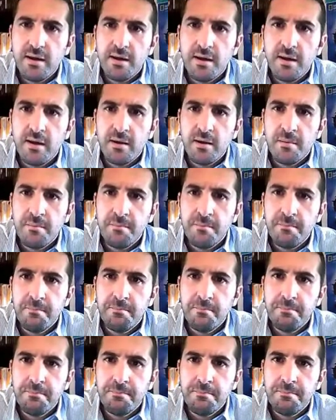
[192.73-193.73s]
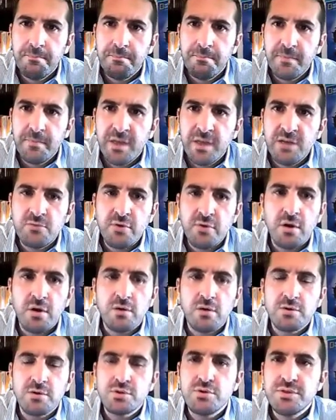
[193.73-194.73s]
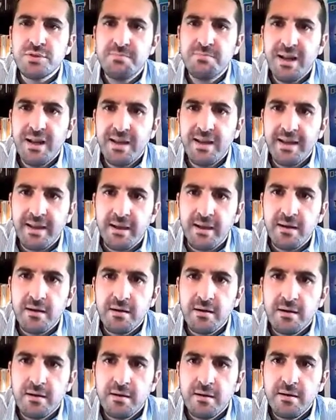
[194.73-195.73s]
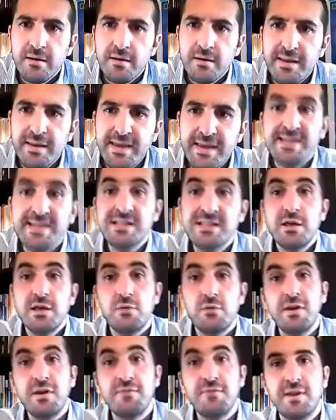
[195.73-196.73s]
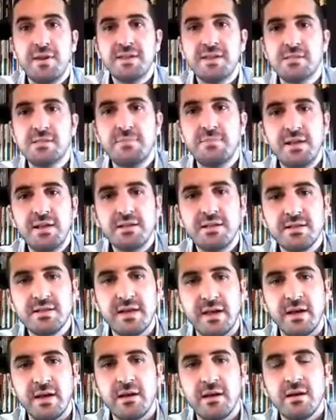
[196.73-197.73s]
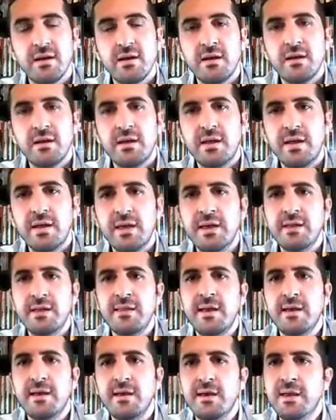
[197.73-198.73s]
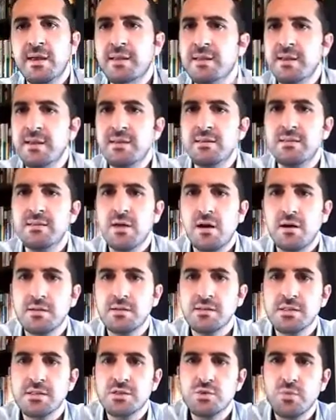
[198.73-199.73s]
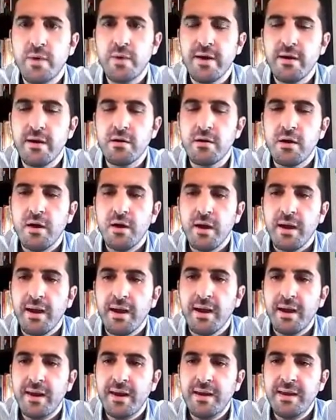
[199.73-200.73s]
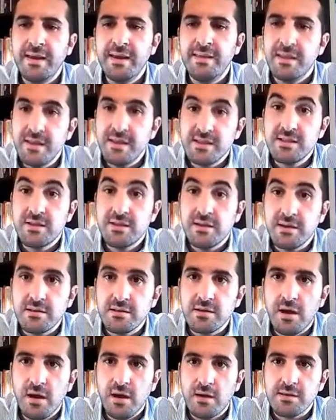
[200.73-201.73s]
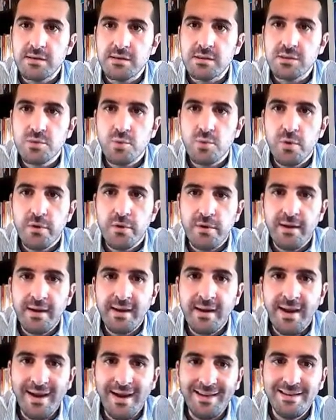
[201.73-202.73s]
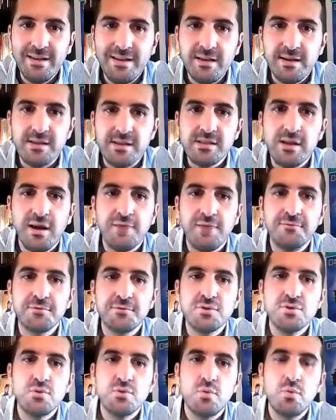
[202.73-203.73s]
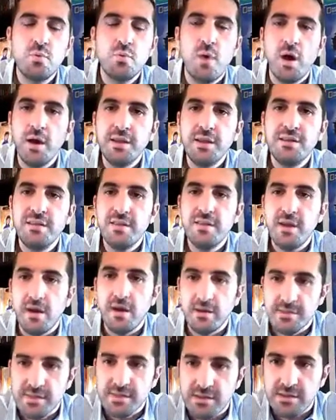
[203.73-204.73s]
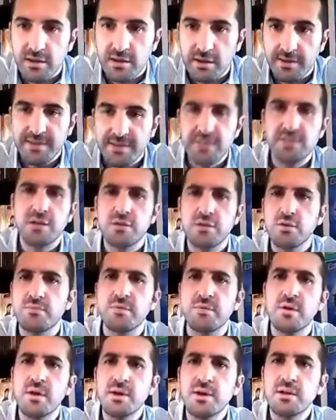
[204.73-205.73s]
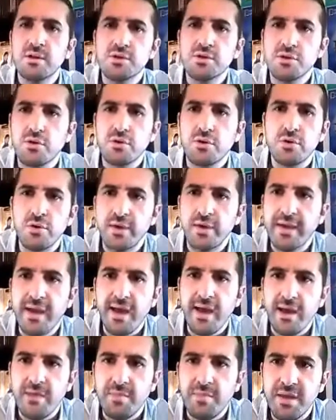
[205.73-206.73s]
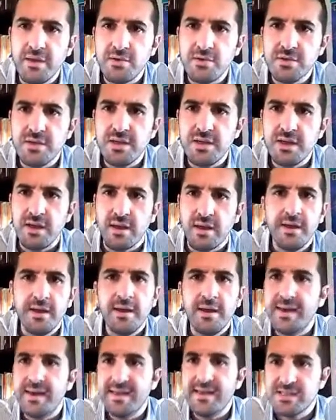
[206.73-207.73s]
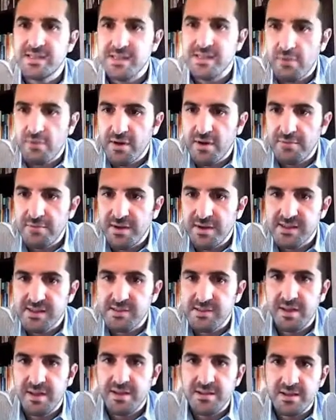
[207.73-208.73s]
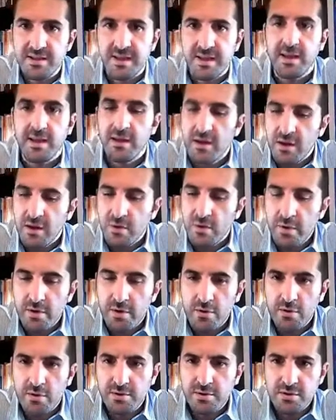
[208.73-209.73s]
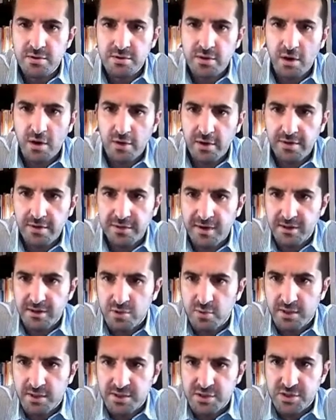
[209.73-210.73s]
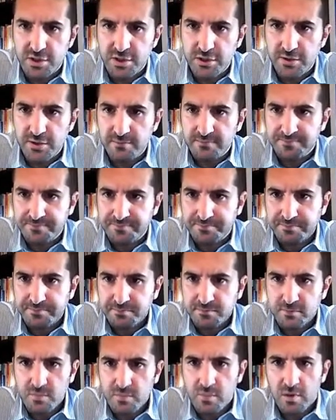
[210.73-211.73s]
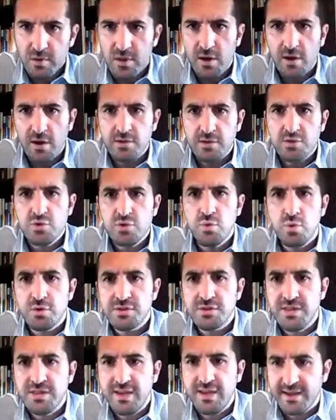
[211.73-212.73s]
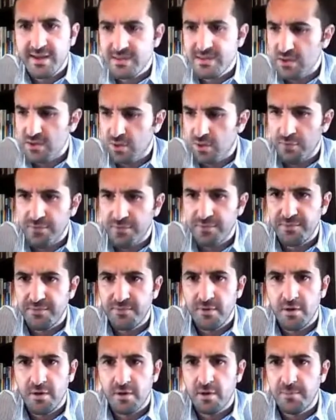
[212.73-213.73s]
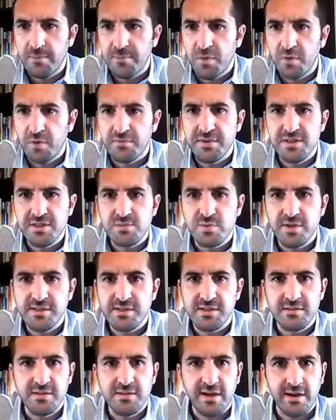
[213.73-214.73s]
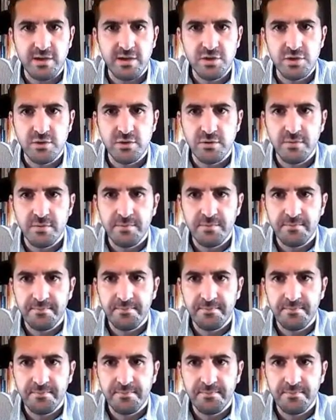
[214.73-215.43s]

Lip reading: in regard to spelling? Is there any flexibility in tasks in listening tasks where candidates have to write the answer instead of circling A, B, or C? Is there any flexibility? We are going to target that question towards the end of this presentation.